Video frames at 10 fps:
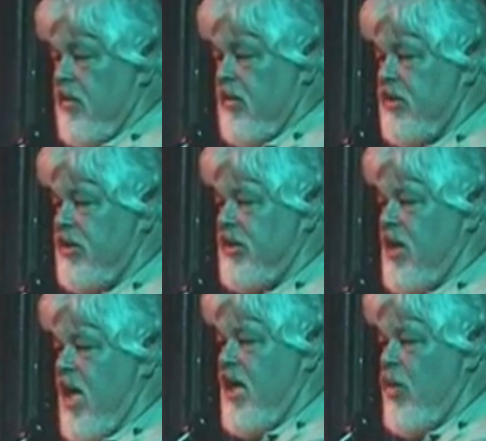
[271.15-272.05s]
This is the
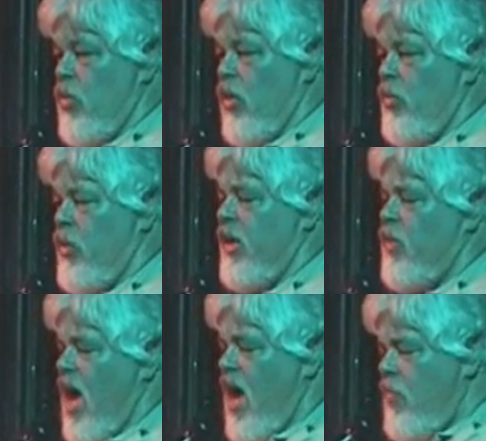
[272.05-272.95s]
kind of world we in.
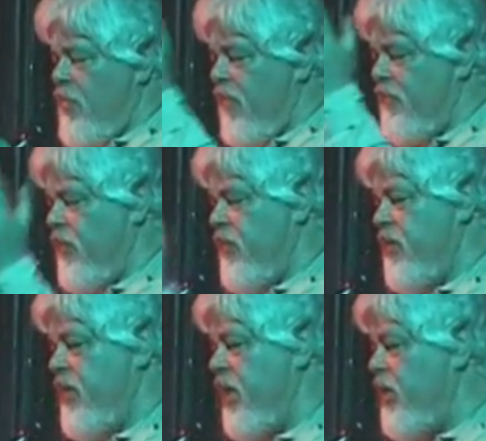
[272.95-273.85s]
How
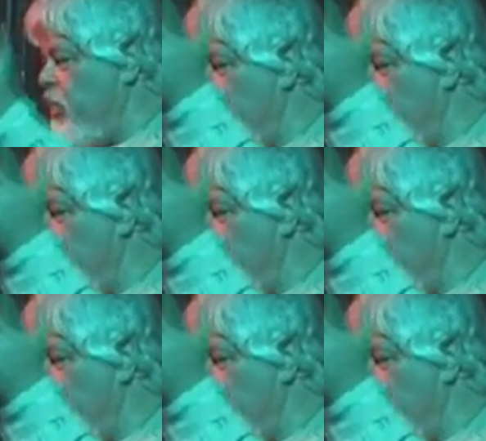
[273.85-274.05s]
perverted can